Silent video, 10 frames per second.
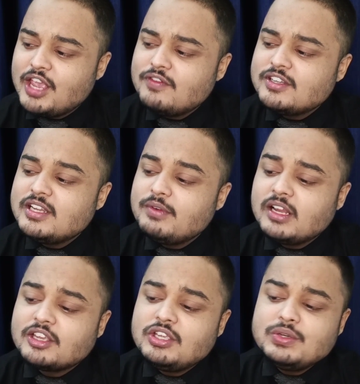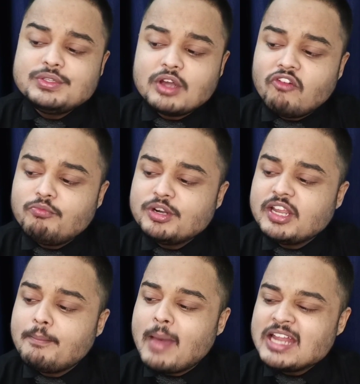He was even accused of
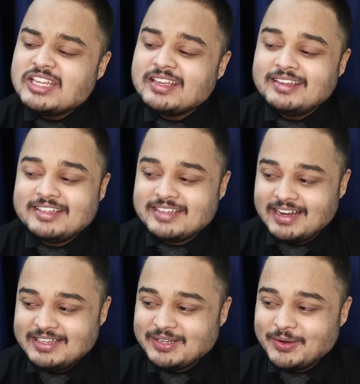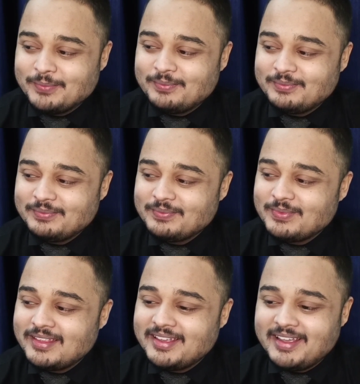putting magic in his telescope.
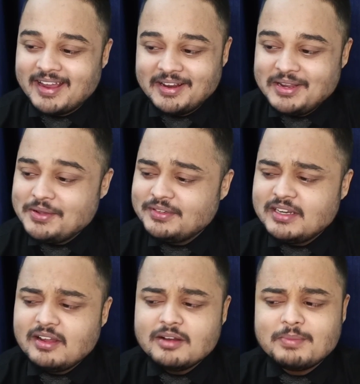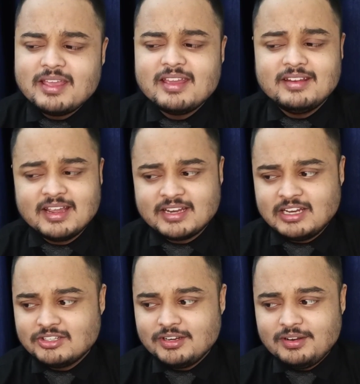Galileo did not pay any
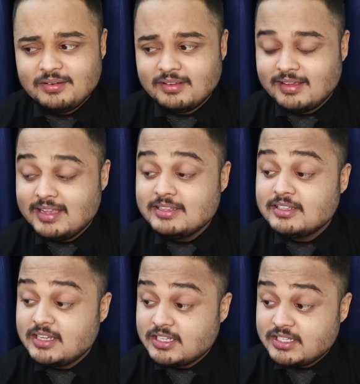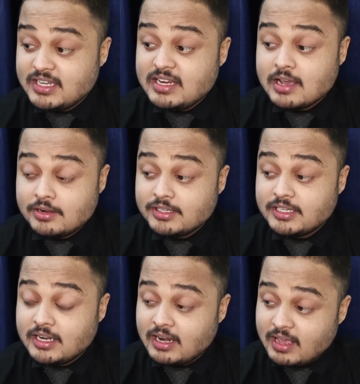attention. In
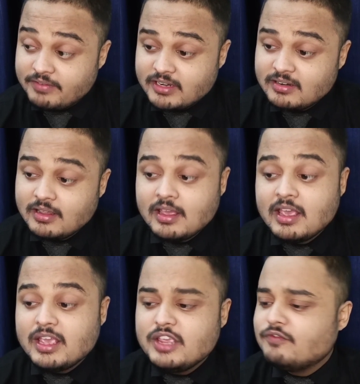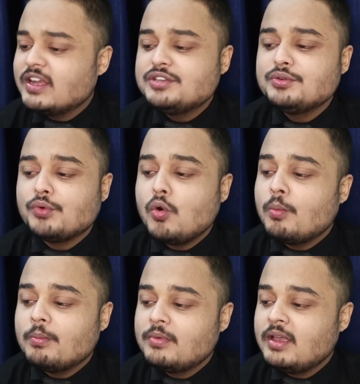1611, he went to
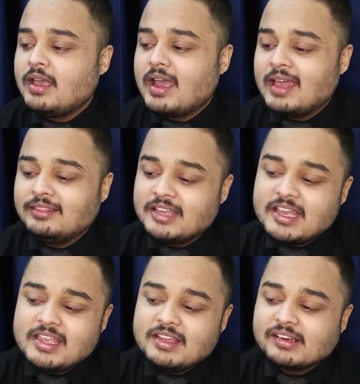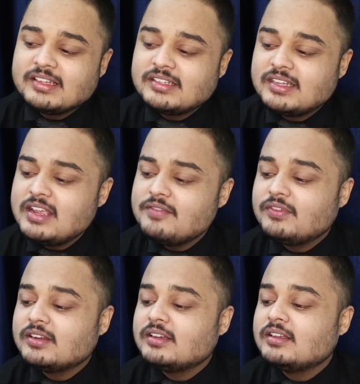Rome, and there he
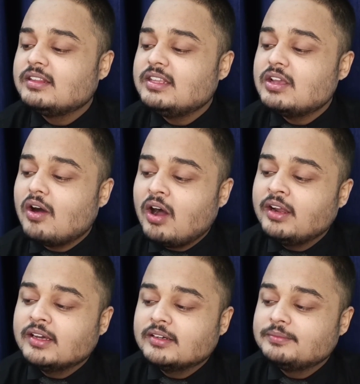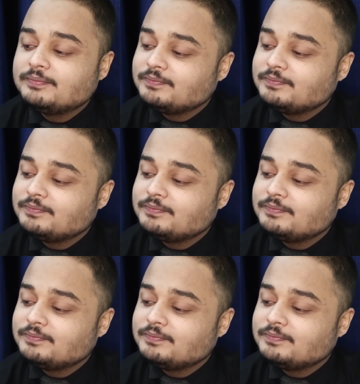received the honor.